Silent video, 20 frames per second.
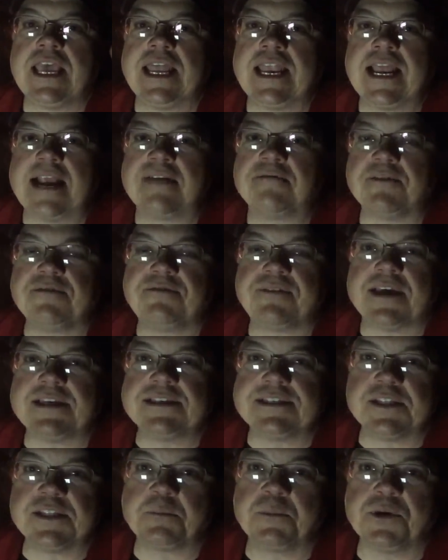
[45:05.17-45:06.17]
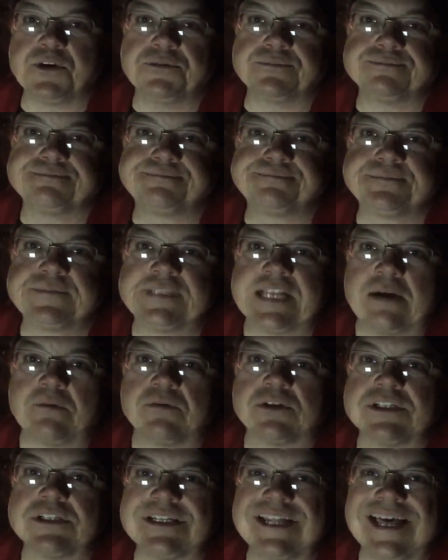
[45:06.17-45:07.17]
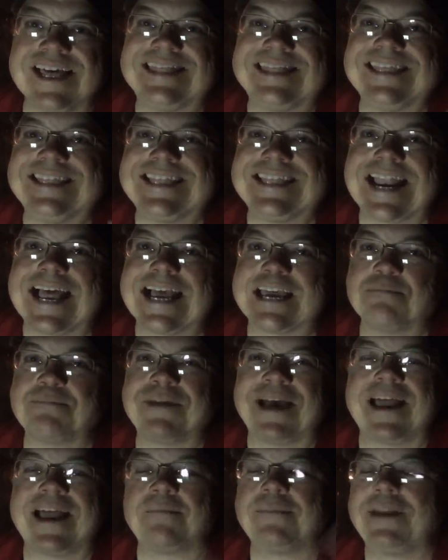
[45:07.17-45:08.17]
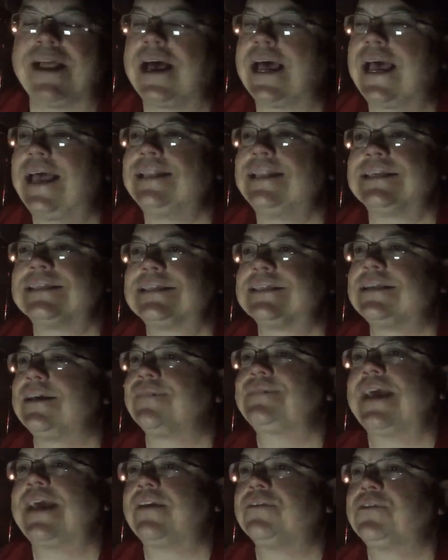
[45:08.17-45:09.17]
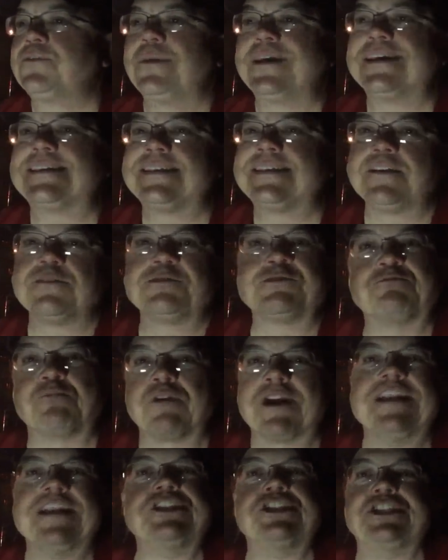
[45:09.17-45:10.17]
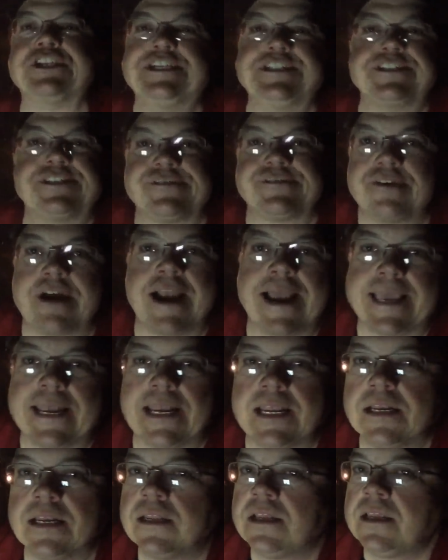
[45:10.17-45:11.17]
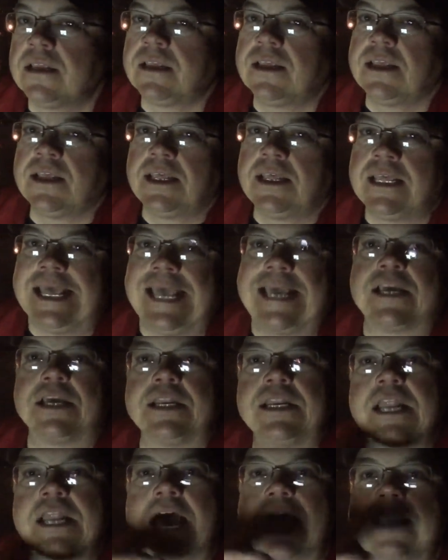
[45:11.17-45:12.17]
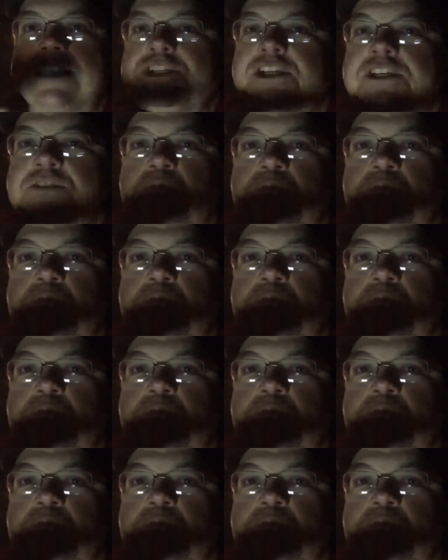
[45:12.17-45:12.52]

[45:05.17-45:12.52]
in every phase of the moon. There was nothing that I could, I mean, I had this stuff down to Excel spreadsheets tracking it. And could not,